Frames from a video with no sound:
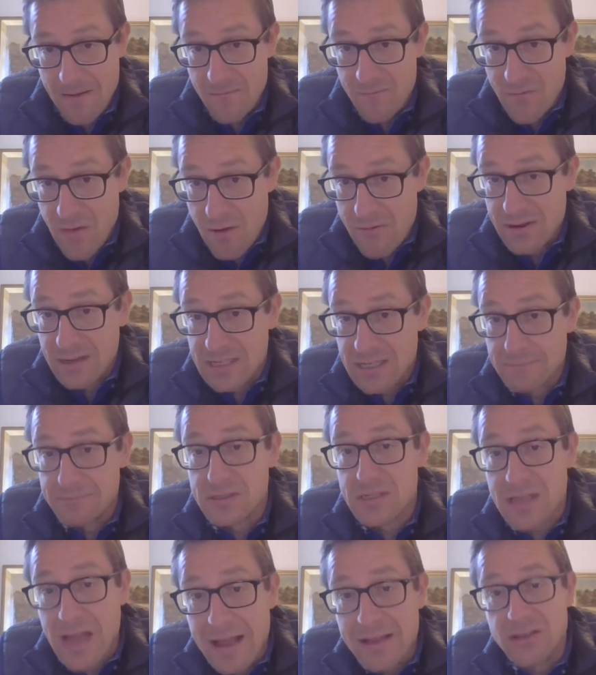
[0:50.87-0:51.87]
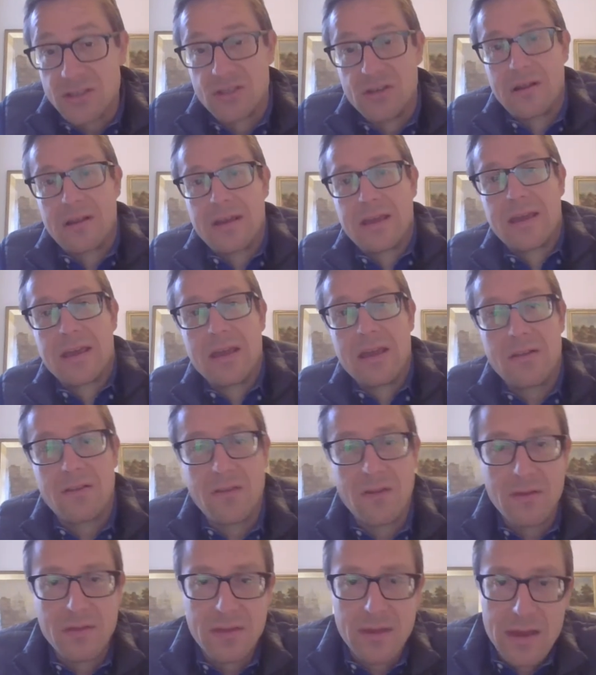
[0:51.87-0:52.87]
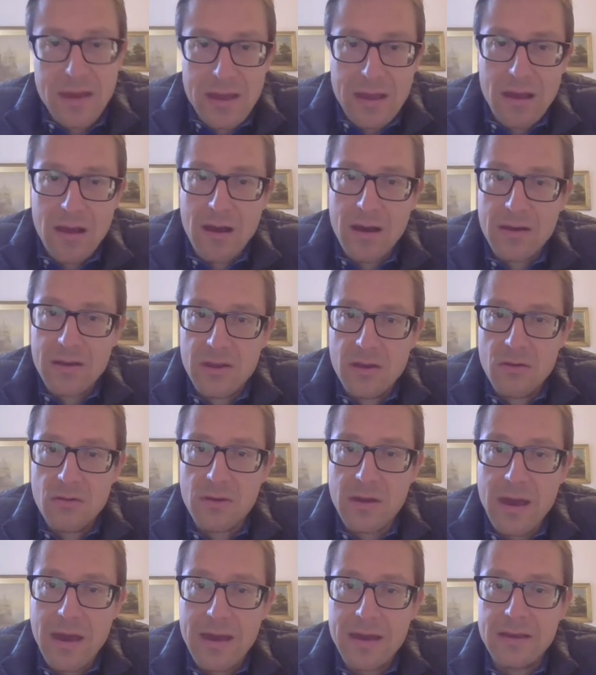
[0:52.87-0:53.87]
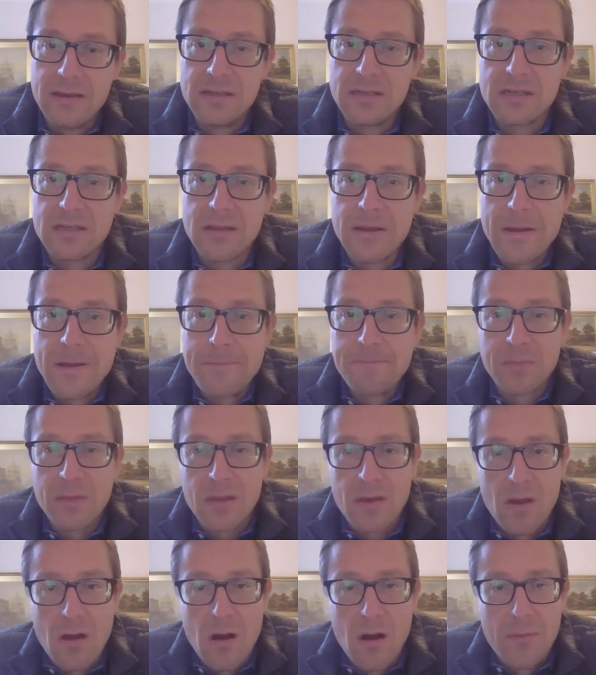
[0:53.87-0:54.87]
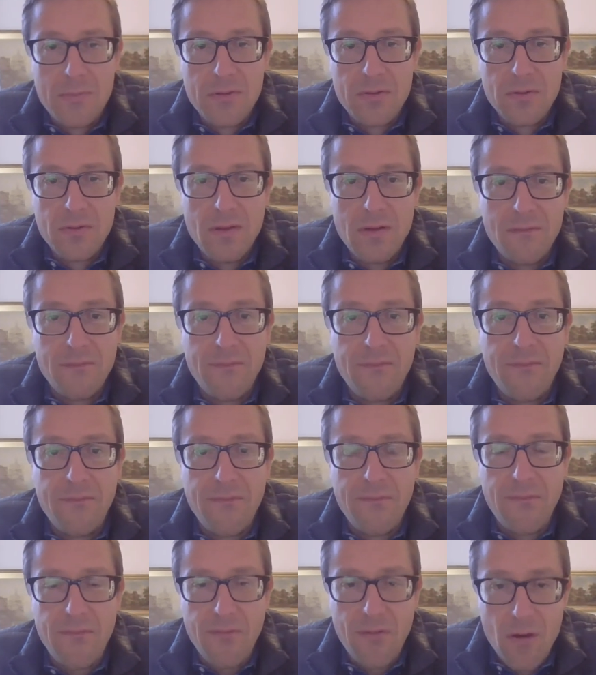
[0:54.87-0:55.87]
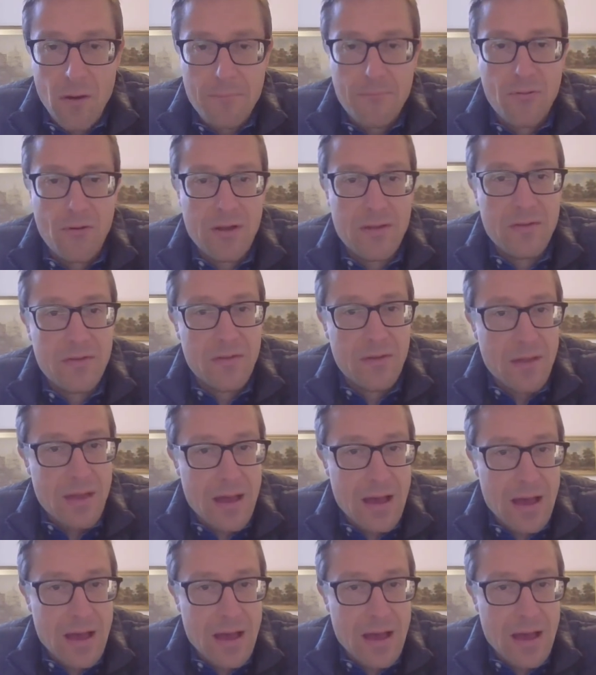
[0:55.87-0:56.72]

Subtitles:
very substantially to the UK's carbon footprint.